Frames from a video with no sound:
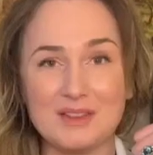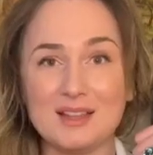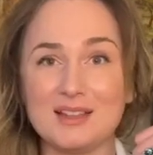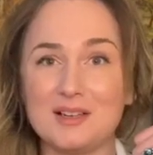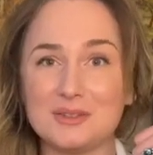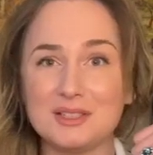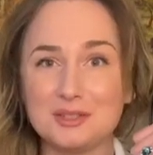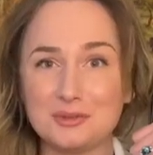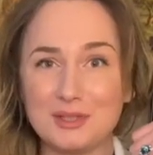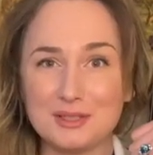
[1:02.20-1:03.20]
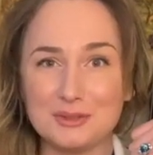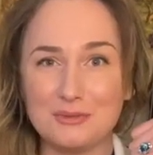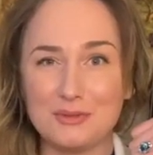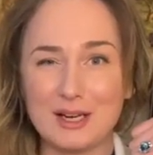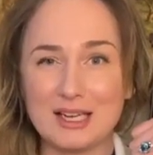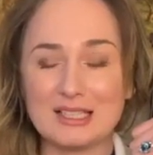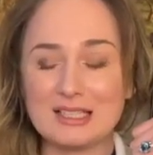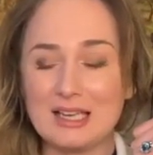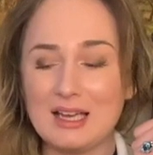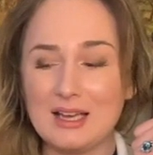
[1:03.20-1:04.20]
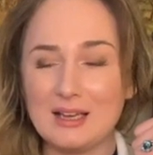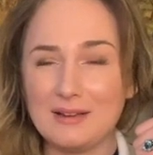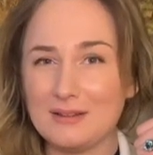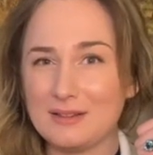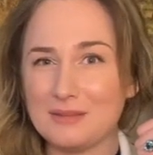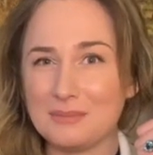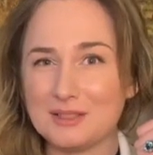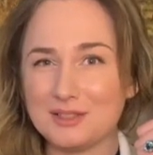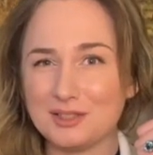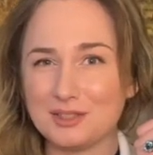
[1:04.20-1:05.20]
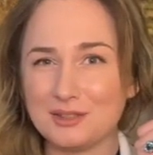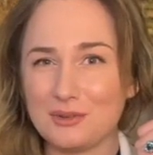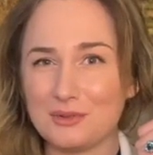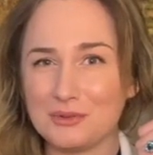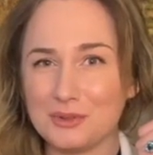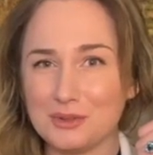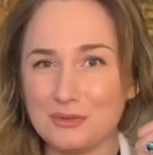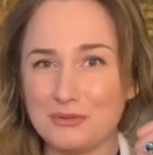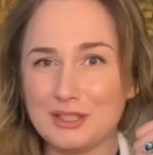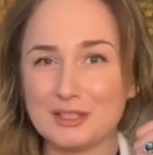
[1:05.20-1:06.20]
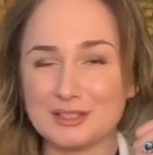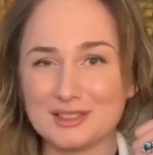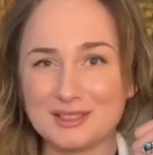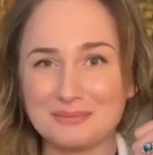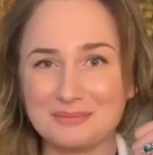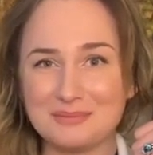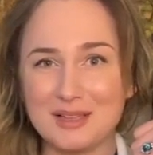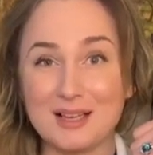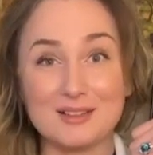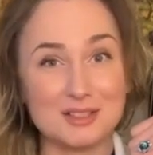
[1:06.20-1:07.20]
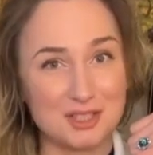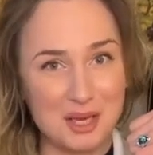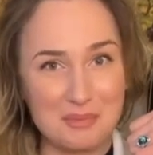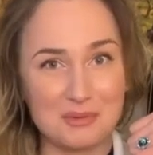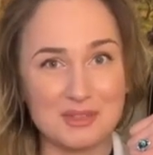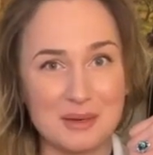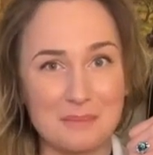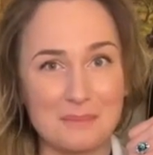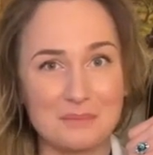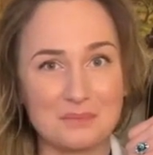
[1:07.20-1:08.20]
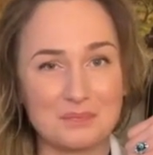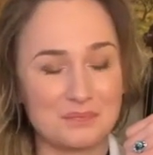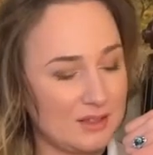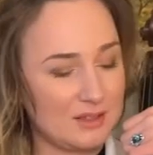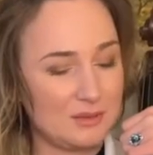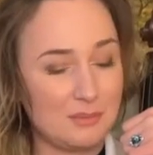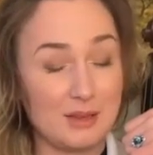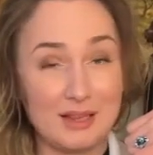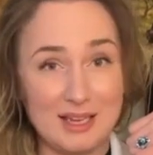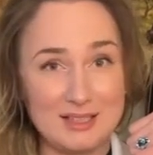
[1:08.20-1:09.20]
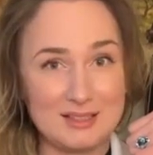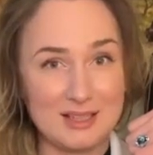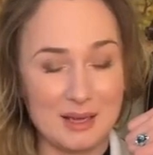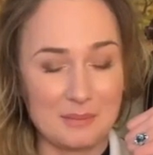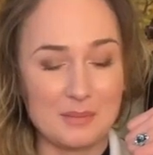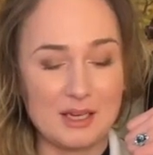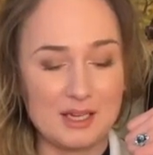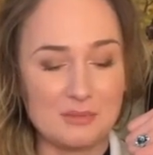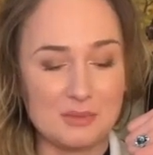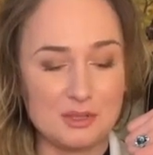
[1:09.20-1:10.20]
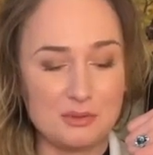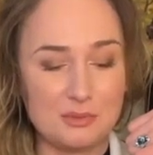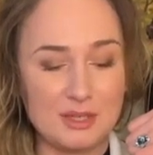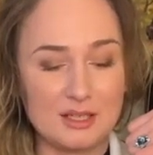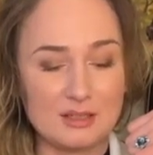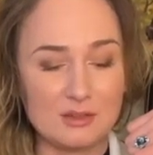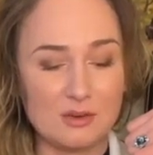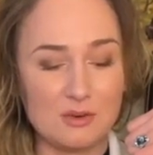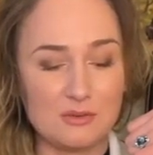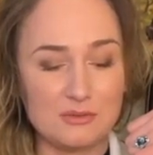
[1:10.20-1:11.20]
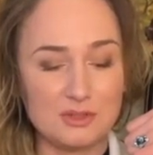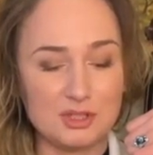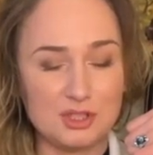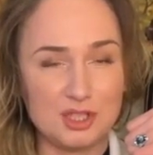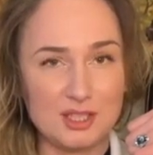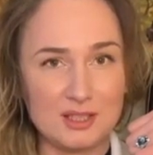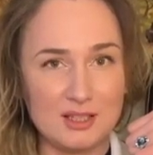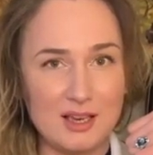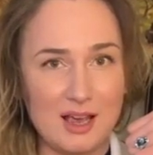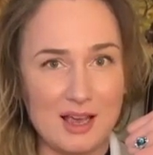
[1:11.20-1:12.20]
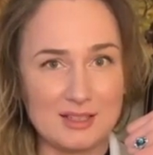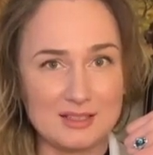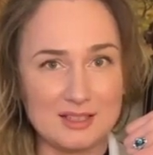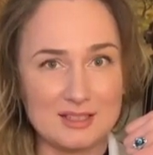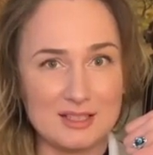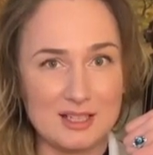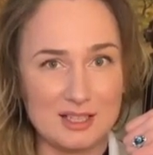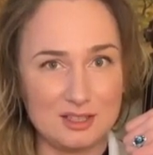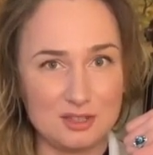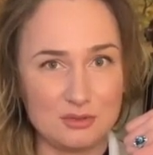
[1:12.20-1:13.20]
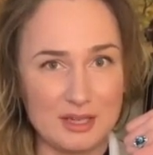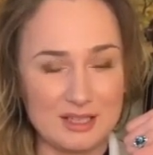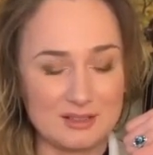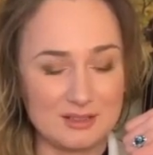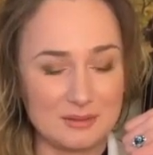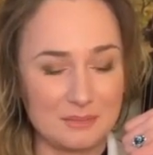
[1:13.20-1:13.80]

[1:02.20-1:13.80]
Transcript: Now let's try to find the position of your fingers and the shape of them. Place them in between of G and D strings.